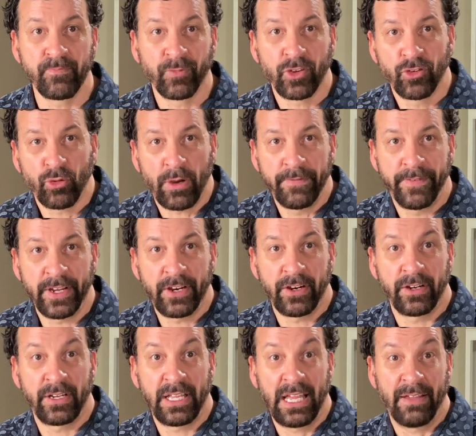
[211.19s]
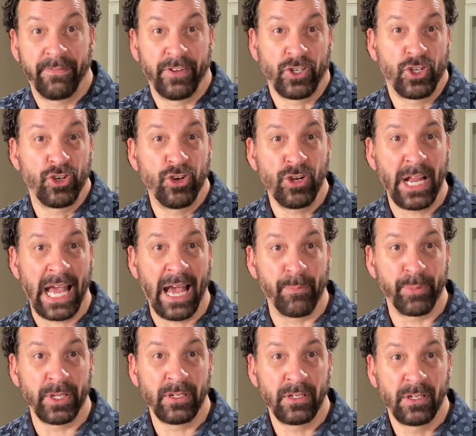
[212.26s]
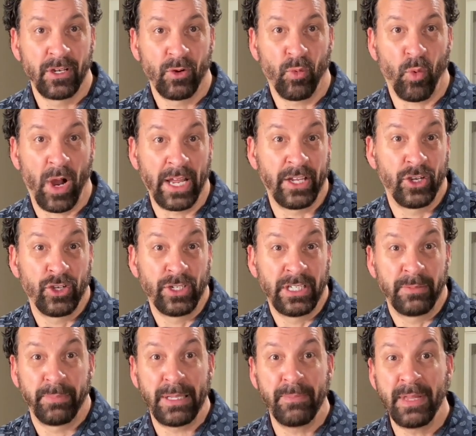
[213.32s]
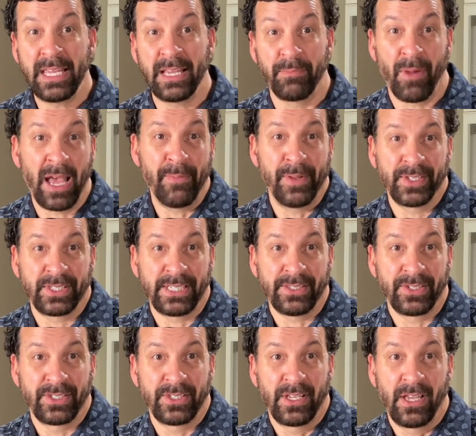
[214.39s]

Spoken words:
So I figured if it could happen, why couldn't it be me in my business?